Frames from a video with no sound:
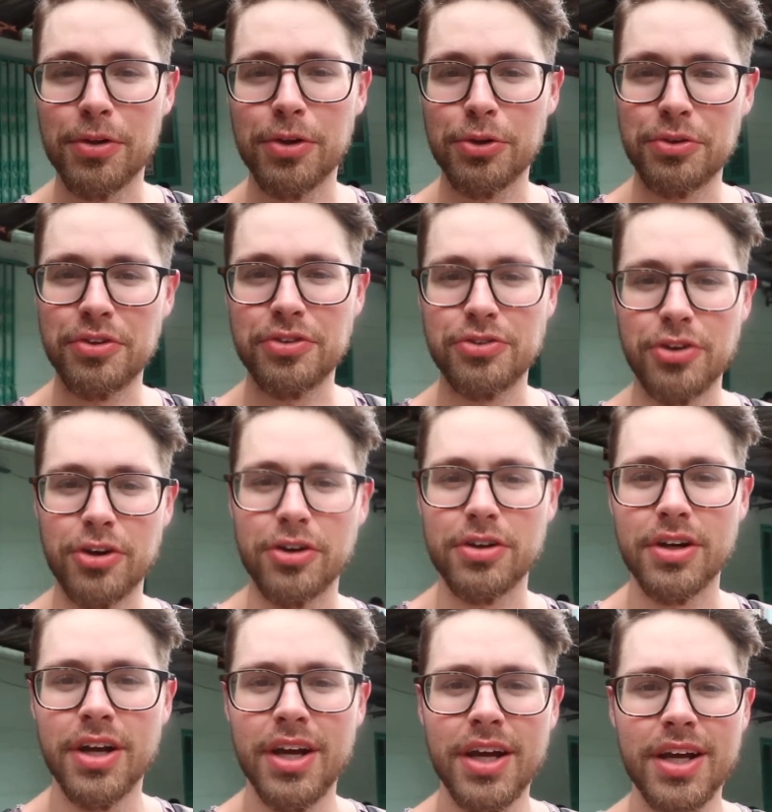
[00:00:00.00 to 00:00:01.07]
little dessert,
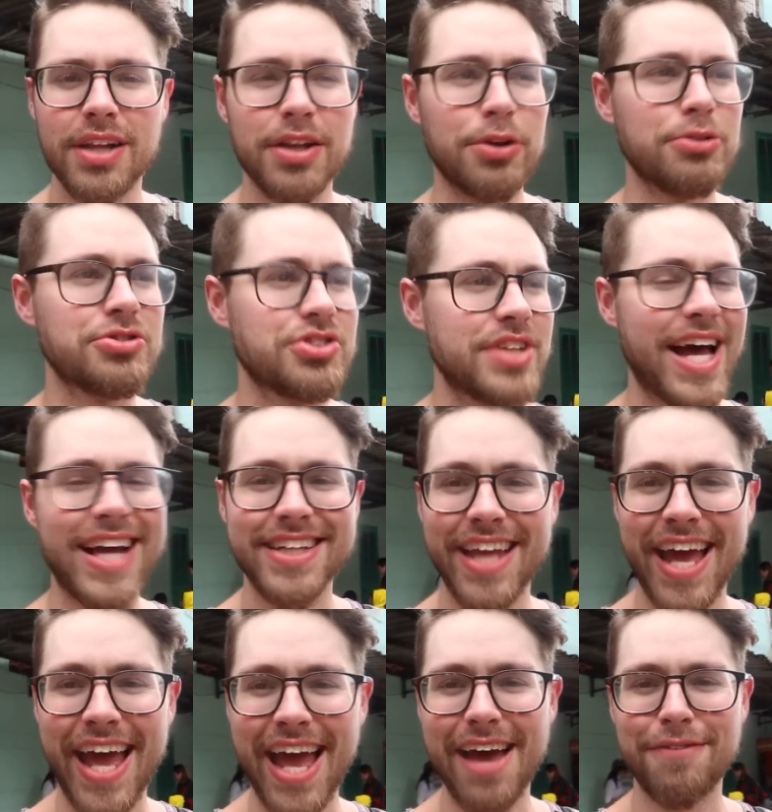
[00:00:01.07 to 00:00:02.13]
little snack to
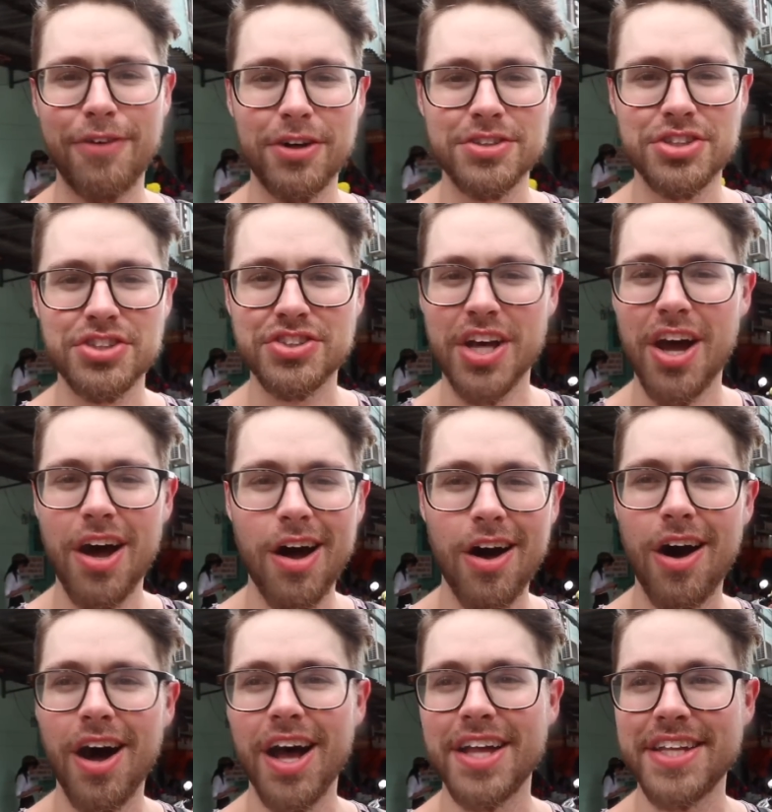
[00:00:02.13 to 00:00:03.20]
have on just a
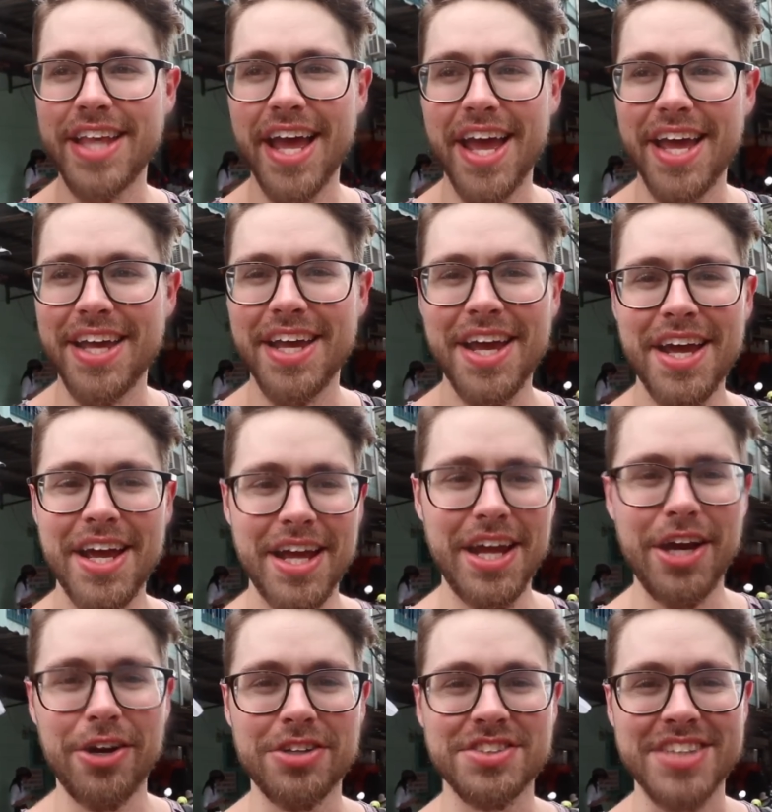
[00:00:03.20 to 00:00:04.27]
hot day
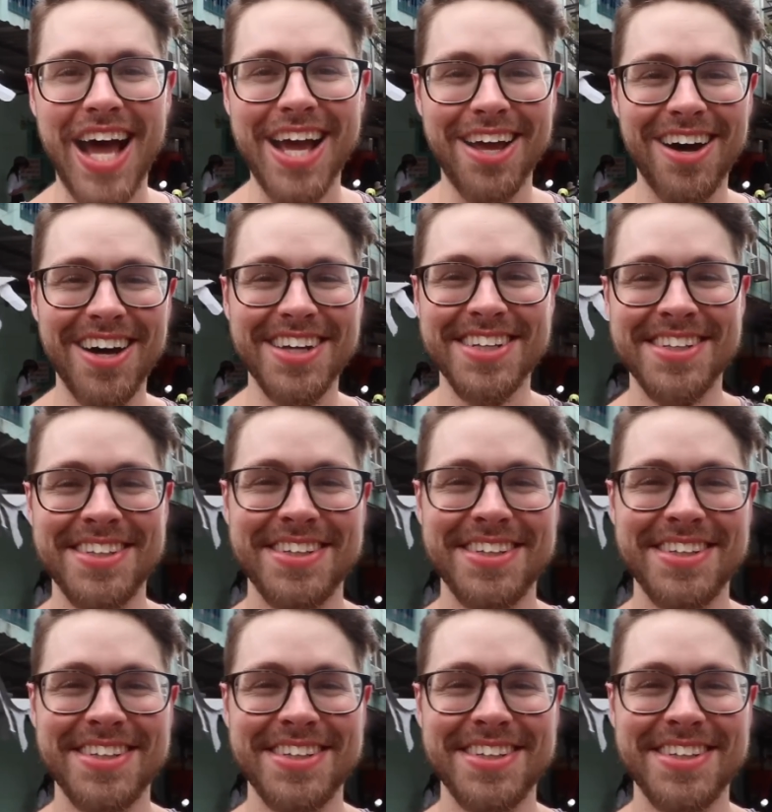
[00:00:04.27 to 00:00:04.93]
here in Saigon.